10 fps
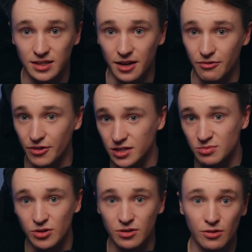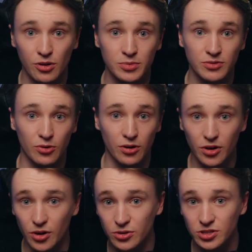like Facebook groups for
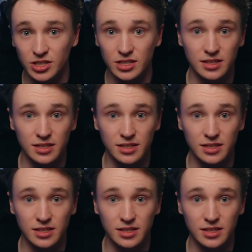coaches,